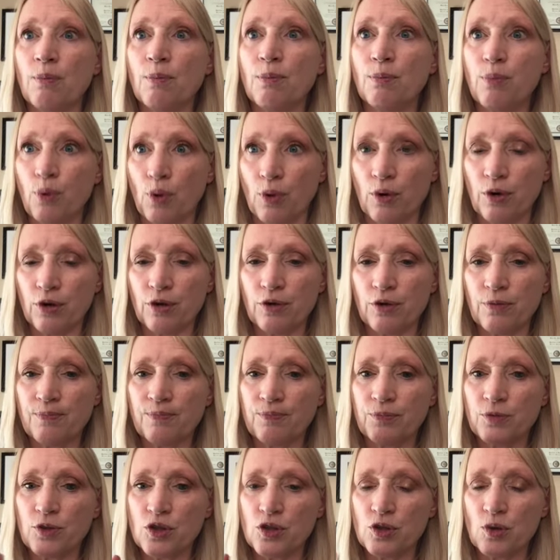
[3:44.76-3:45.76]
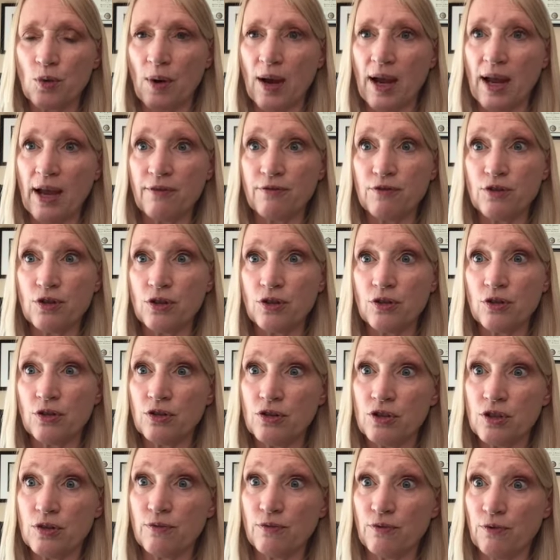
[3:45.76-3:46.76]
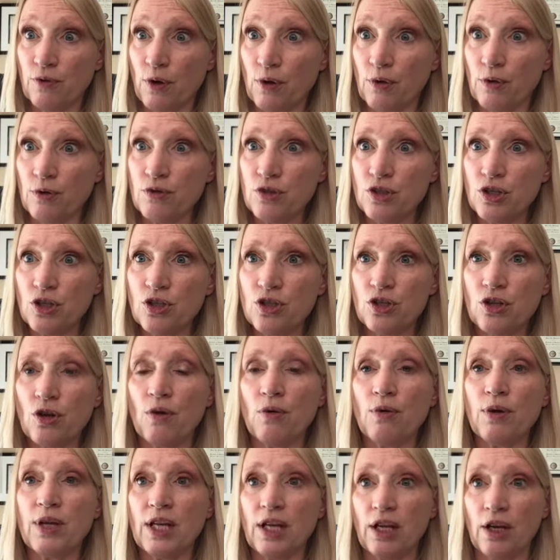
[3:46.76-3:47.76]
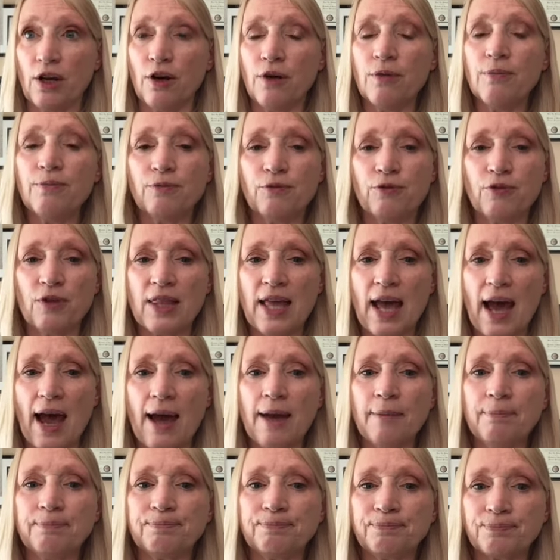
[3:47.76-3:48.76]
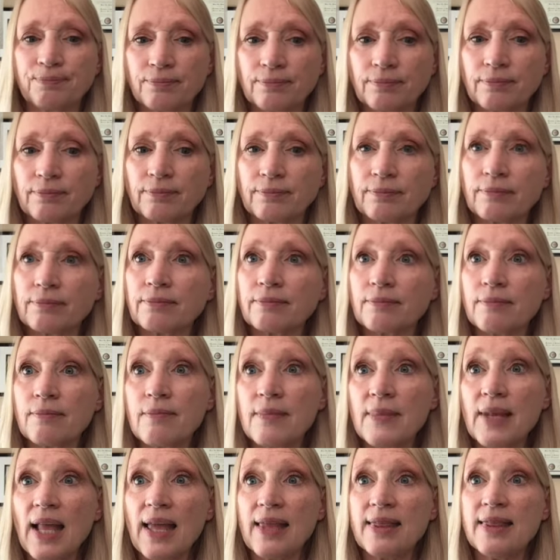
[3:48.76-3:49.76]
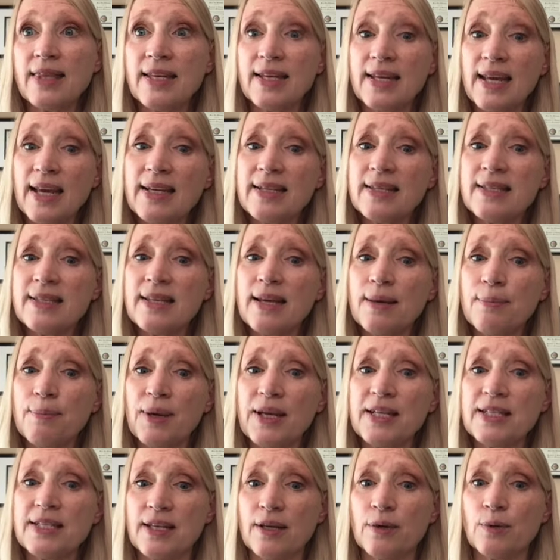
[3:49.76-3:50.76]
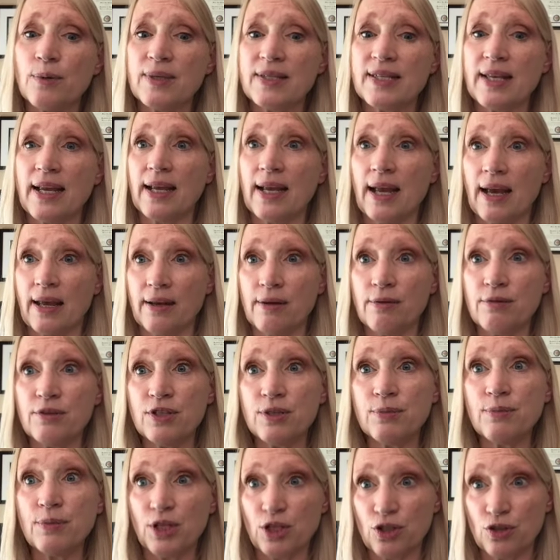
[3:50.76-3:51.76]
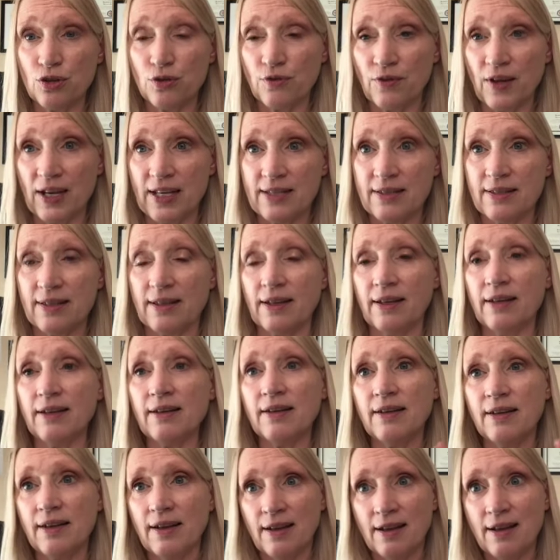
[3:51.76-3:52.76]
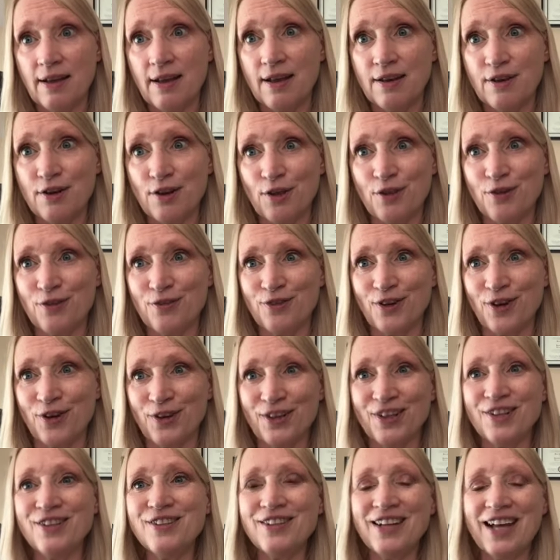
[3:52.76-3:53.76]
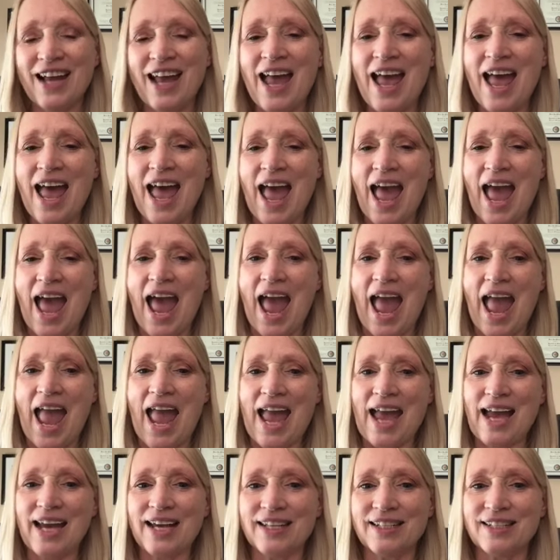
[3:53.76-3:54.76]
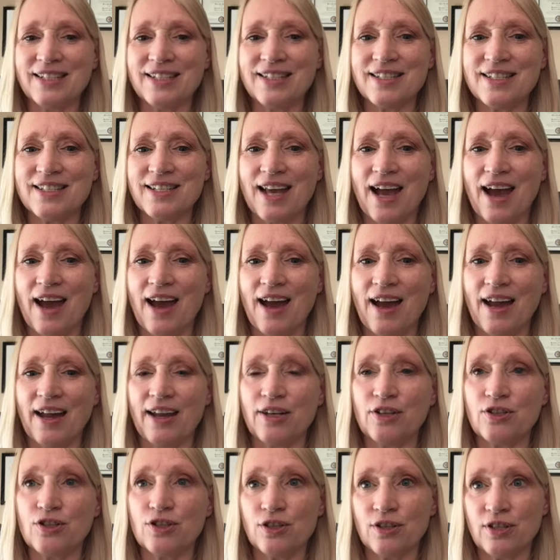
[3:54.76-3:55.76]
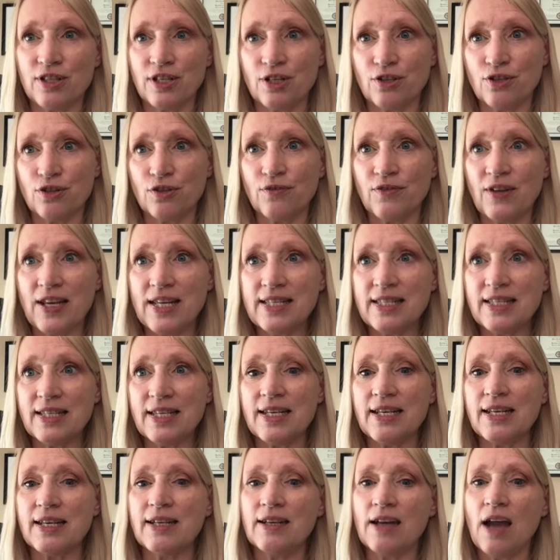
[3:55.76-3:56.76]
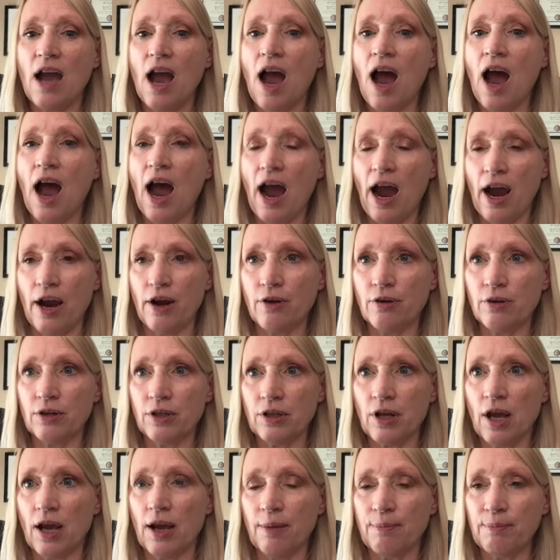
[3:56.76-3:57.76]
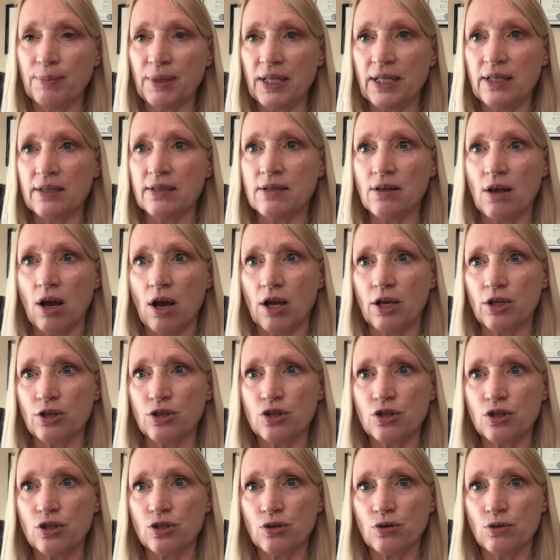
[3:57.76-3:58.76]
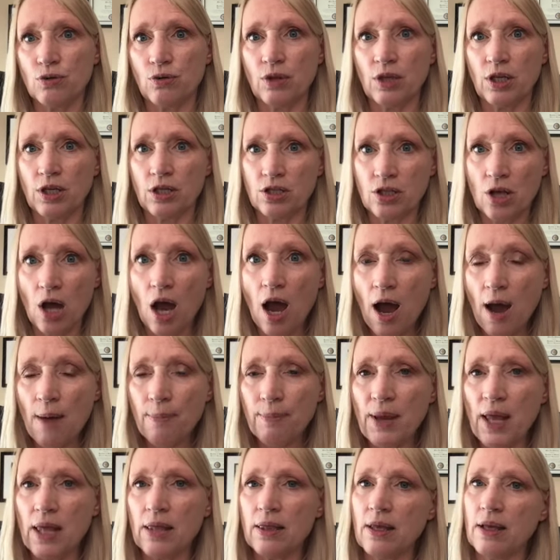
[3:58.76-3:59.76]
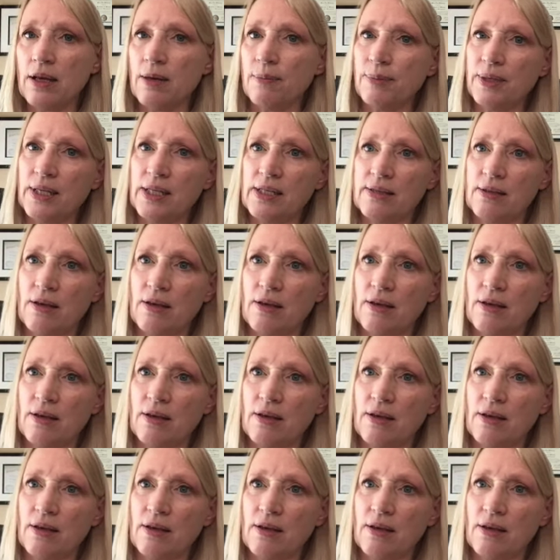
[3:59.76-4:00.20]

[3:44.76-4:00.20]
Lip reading: border. So I have some photos to show here for that. And the next step I did was I cut out some interfacing, another photo, and I took the interfacing, ironed a piece onto the top and then a piece